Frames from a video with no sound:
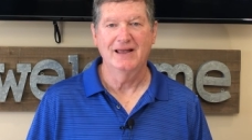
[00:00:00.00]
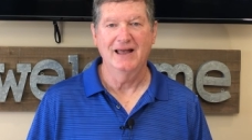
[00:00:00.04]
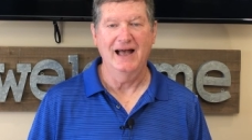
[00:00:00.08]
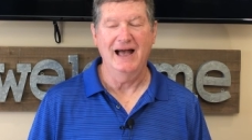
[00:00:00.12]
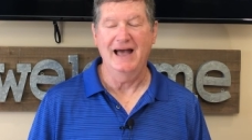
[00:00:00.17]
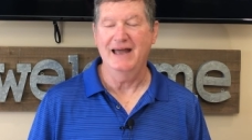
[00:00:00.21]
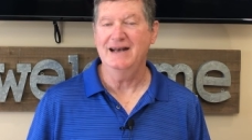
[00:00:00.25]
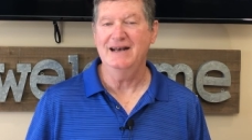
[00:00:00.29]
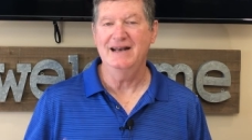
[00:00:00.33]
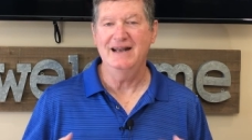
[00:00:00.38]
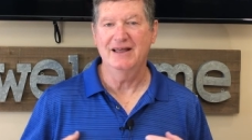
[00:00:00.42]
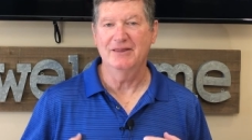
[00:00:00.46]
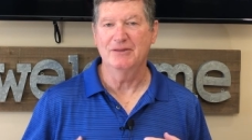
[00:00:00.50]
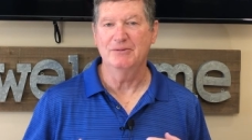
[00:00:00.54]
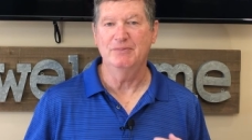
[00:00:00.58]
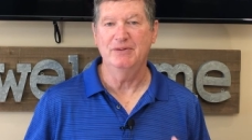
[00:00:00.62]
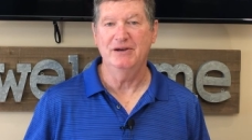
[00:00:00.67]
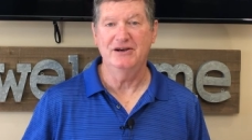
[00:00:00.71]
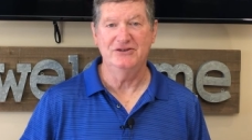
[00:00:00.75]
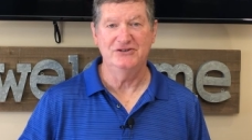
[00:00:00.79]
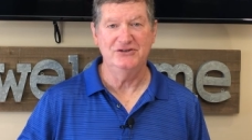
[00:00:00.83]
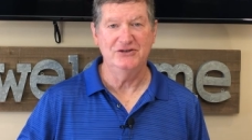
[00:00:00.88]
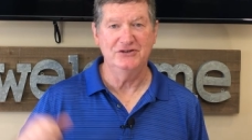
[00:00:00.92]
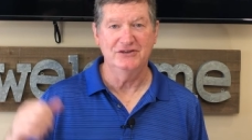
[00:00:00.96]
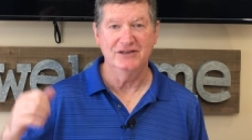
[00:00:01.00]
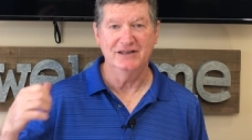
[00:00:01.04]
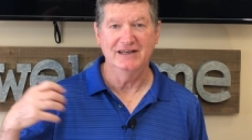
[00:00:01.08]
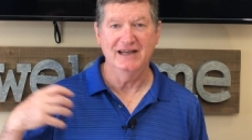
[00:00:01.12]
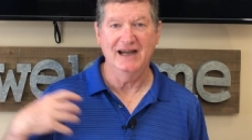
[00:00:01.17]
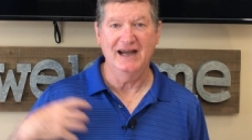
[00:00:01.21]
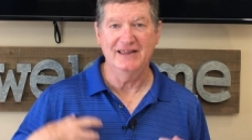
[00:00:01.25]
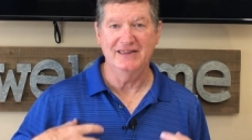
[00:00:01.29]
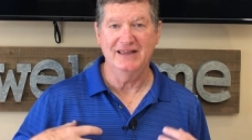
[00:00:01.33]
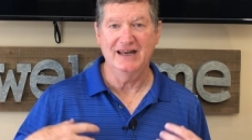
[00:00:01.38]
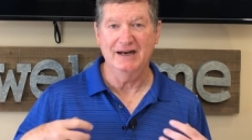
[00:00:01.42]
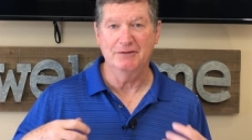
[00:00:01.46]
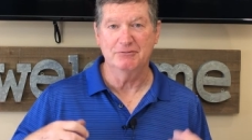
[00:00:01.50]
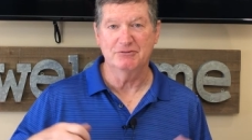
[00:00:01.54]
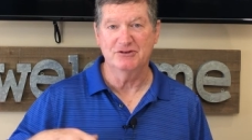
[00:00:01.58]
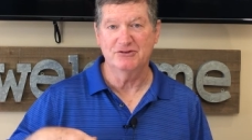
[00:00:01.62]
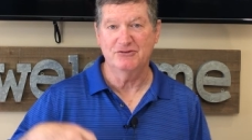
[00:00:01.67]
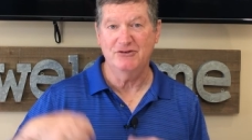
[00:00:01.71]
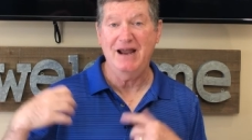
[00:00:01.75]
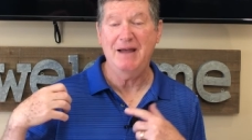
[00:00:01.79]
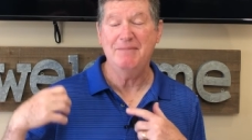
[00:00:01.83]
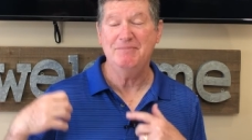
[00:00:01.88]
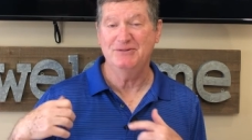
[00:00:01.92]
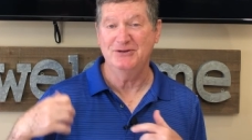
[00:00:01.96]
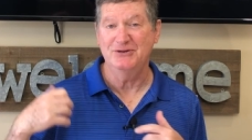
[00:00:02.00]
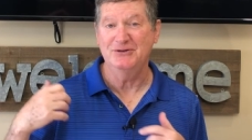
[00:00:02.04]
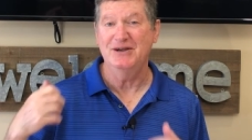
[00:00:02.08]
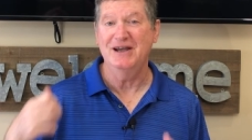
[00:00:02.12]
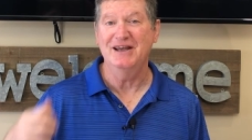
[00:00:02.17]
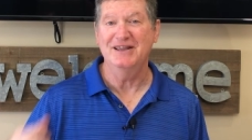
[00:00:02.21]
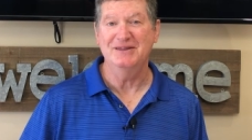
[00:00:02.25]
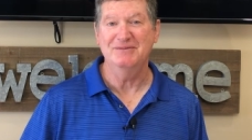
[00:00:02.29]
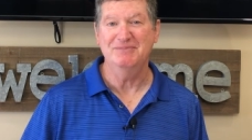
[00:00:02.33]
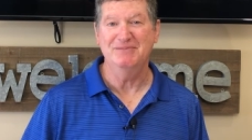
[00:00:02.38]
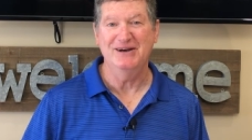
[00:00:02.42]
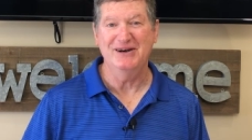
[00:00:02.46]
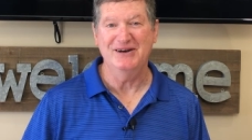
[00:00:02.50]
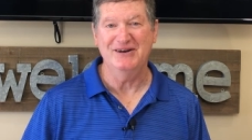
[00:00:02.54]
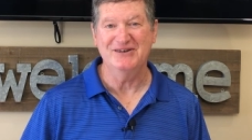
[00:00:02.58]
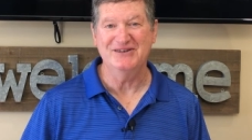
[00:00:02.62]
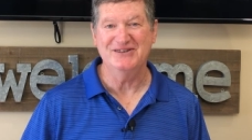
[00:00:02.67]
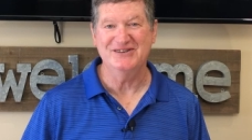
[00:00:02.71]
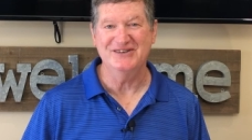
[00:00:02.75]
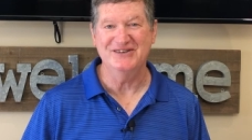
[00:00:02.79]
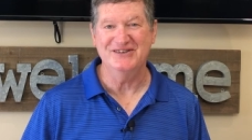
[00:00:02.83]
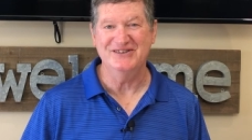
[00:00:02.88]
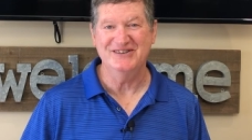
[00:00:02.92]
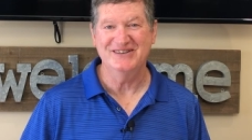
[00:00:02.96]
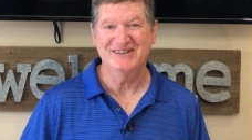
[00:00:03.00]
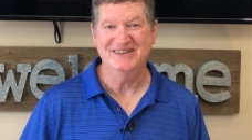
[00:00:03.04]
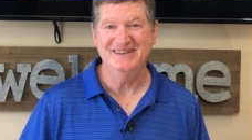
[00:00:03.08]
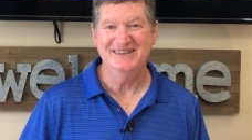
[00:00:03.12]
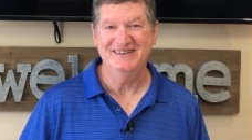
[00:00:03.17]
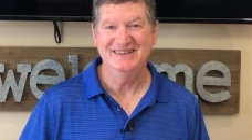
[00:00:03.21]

I didn't have the parachute. The guy that I was strapped to had the parachute.